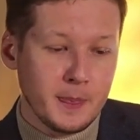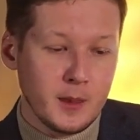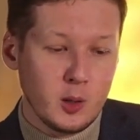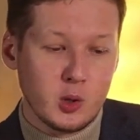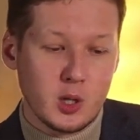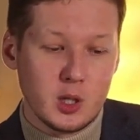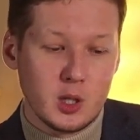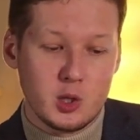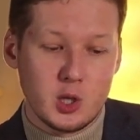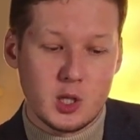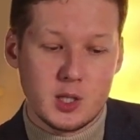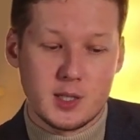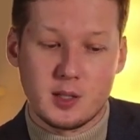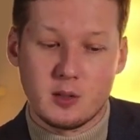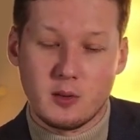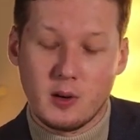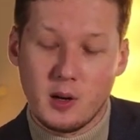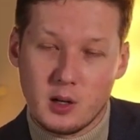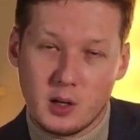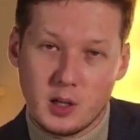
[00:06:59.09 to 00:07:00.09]
You can
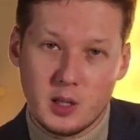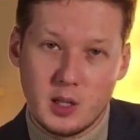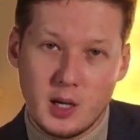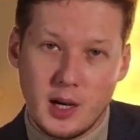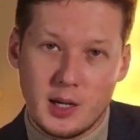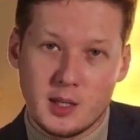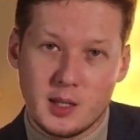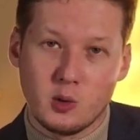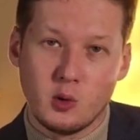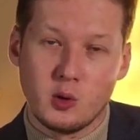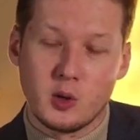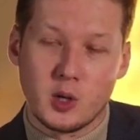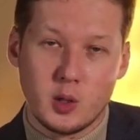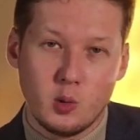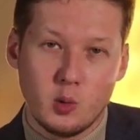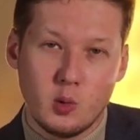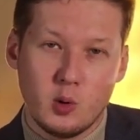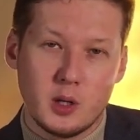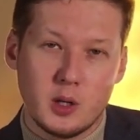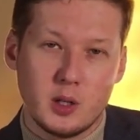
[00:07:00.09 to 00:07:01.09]
just reorganize or
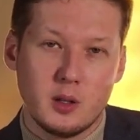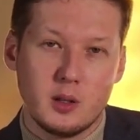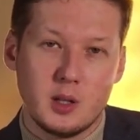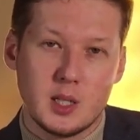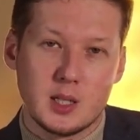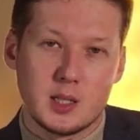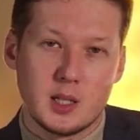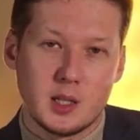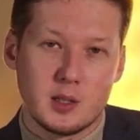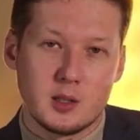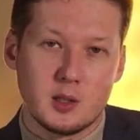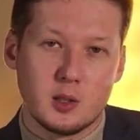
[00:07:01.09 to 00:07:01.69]
reorder this